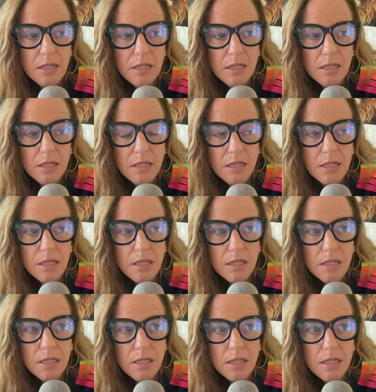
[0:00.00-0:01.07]

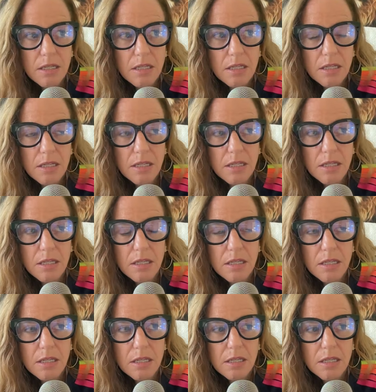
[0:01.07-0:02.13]

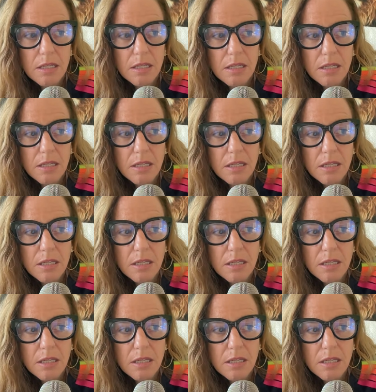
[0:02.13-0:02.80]
(silence)